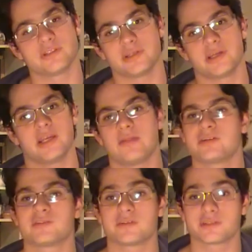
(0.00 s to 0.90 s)
duty and the
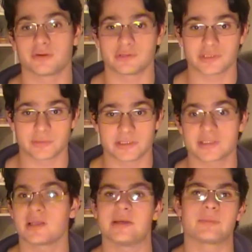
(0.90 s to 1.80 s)
rest of the soldiers were
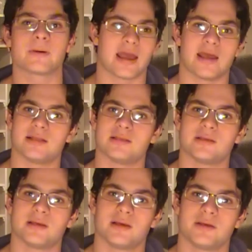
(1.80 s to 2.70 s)
asleep.
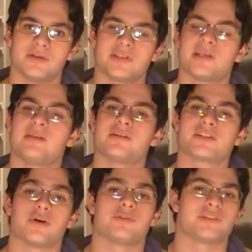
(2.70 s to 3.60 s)
And you see the
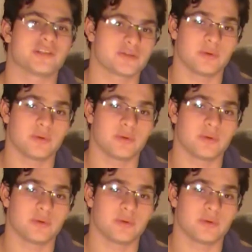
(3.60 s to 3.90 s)
soldiers as